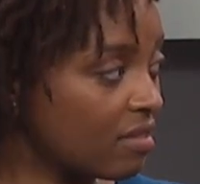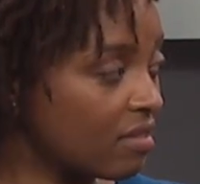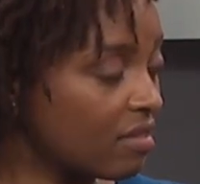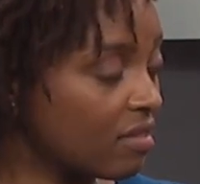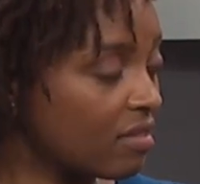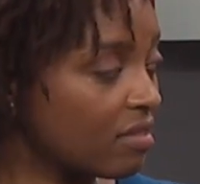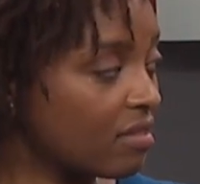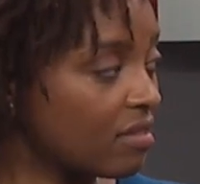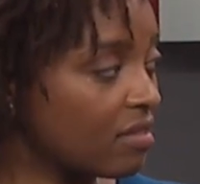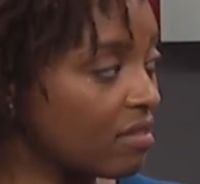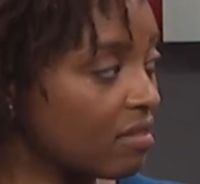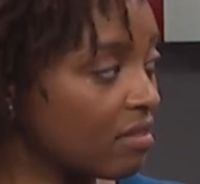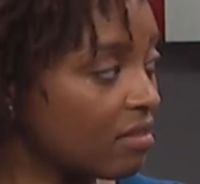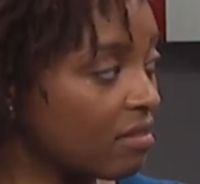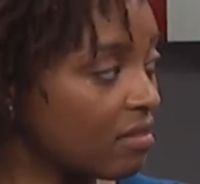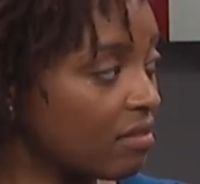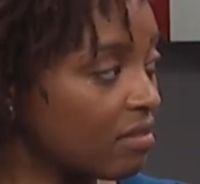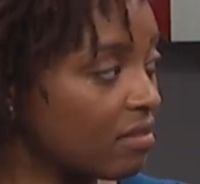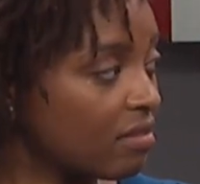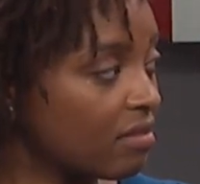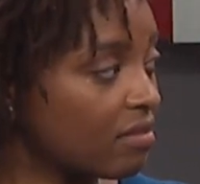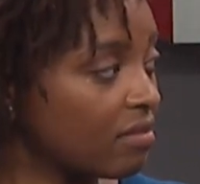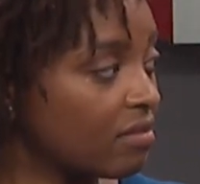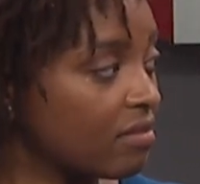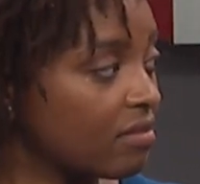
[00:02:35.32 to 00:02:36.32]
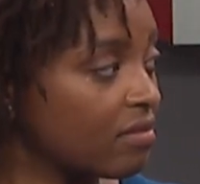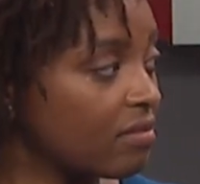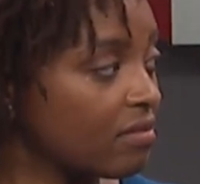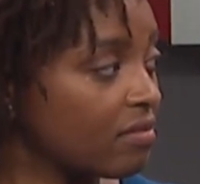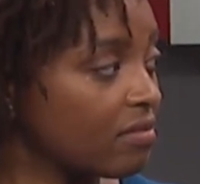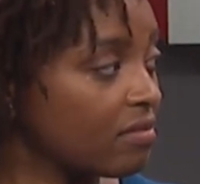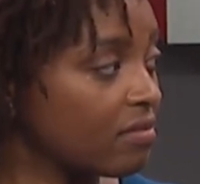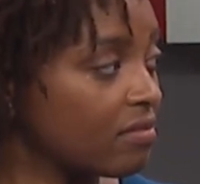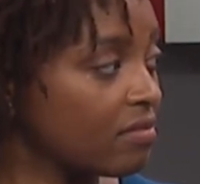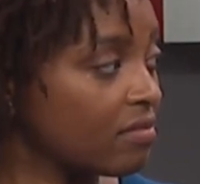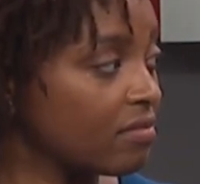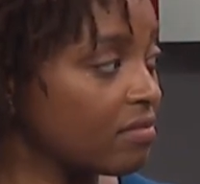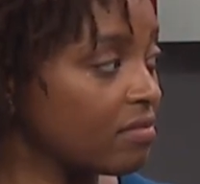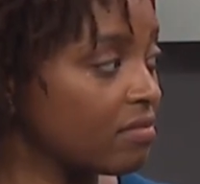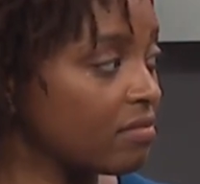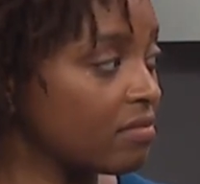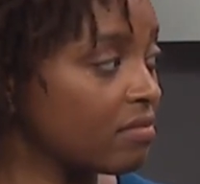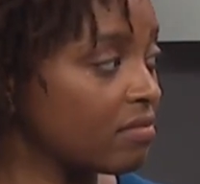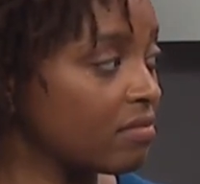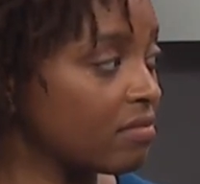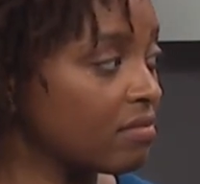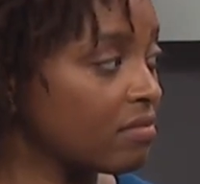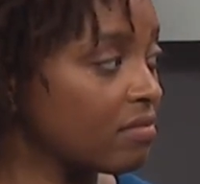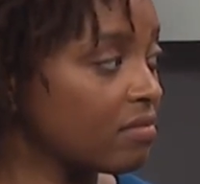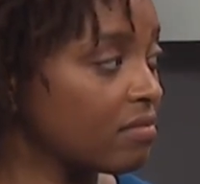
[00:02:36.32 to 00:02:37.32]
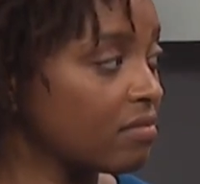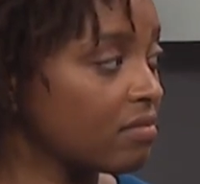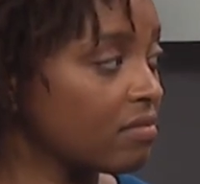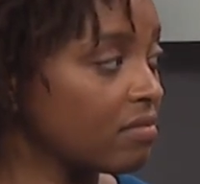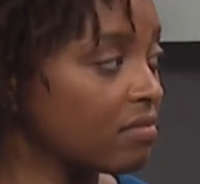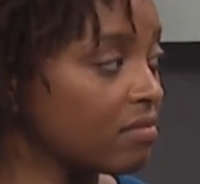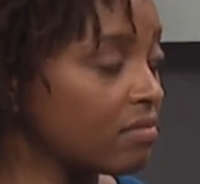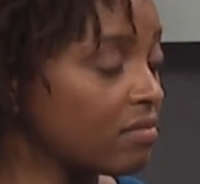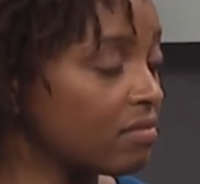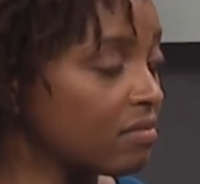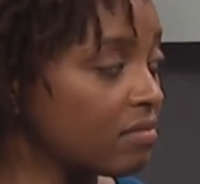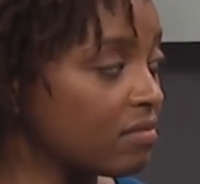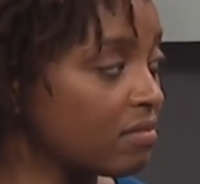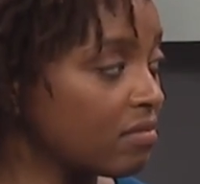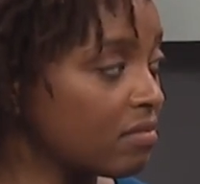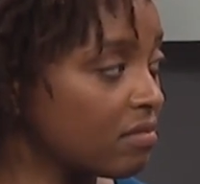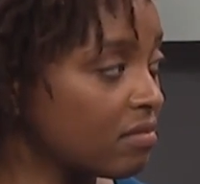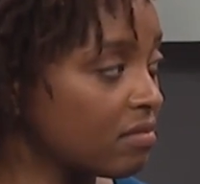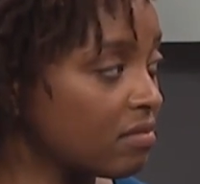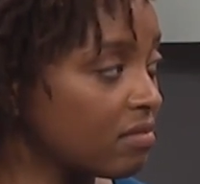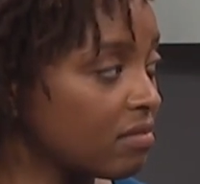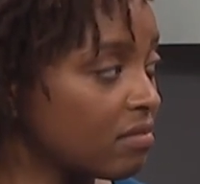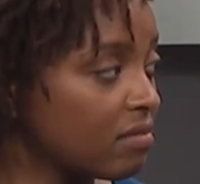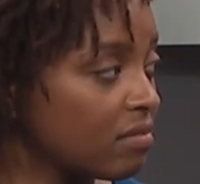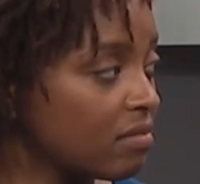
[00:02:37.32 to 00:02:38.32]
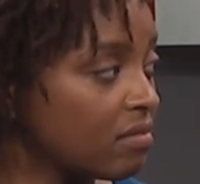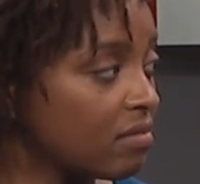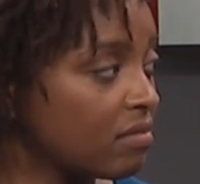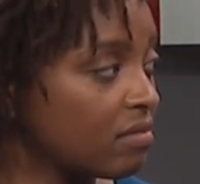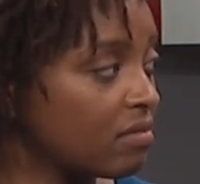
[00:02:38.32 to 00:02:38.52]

The person shown says nothing.